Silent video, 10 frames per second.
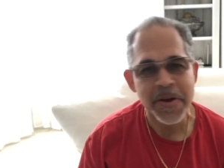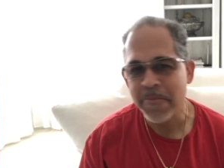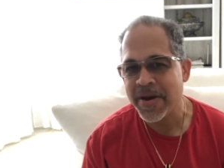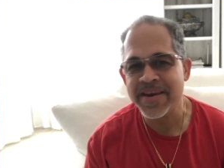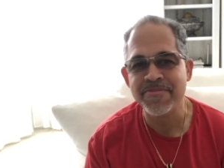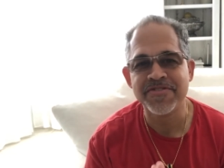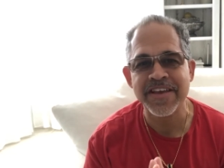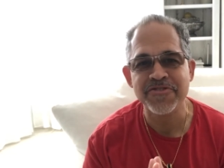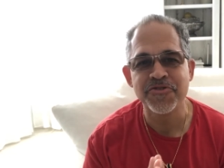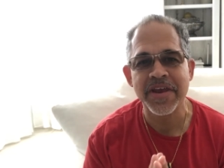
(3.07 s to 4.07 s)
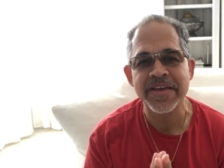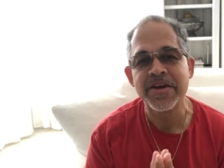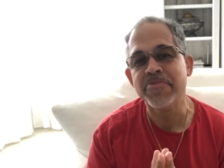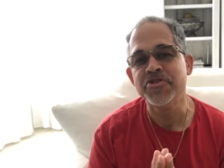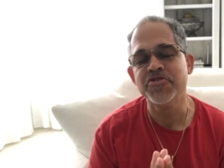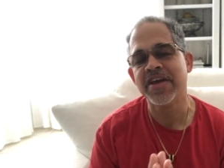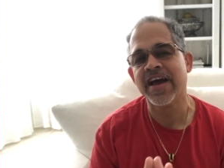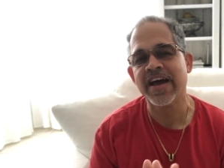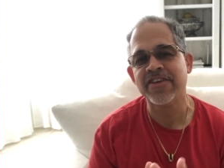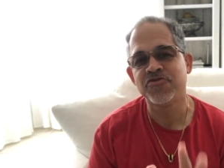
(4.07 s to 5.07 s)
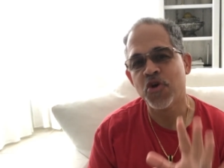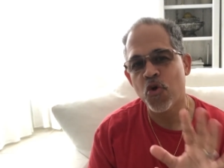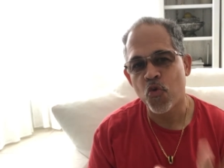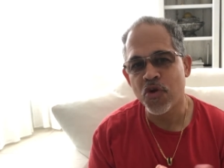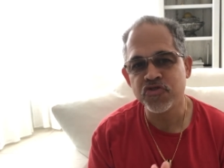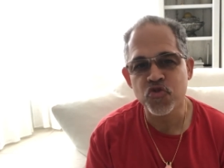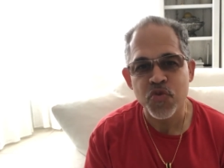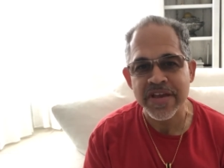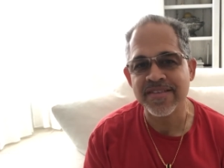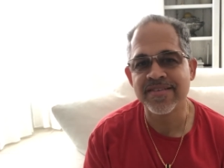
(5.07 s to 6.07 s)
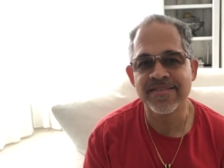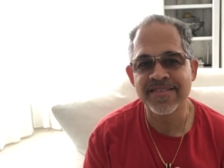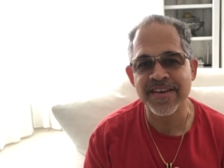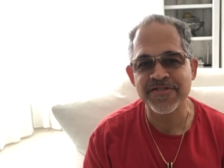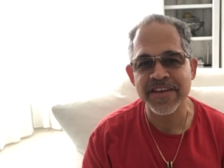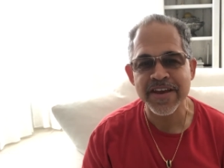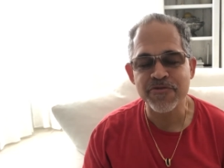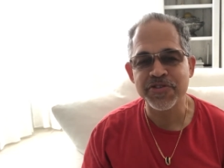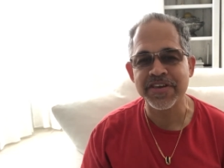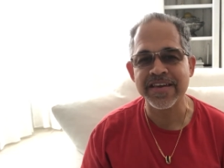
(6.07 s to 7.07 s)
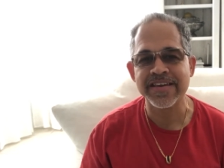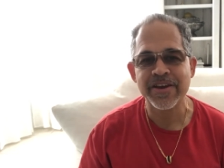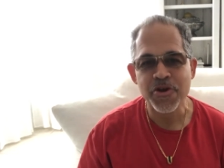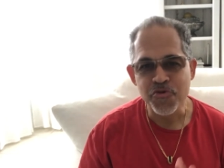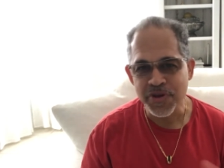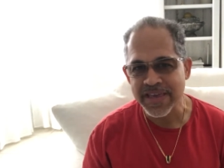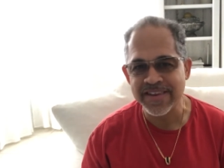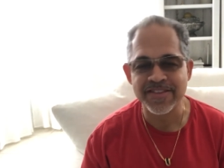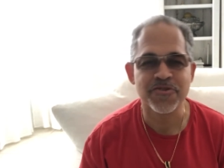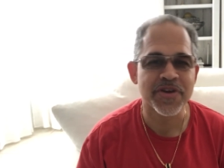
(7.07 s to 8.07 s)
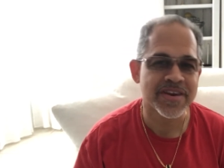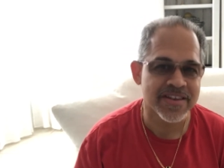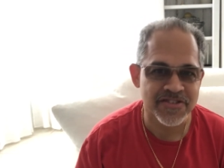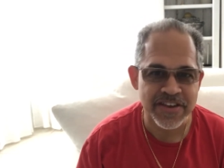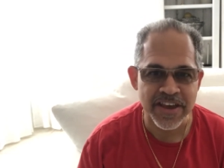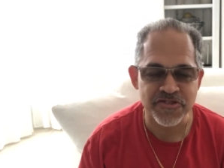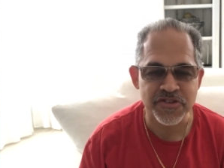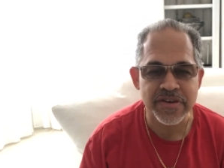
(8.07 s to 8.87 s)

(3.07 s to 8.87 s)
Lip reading: My name is Angel, and I come to you guys once a week to discuss everything related to credit education.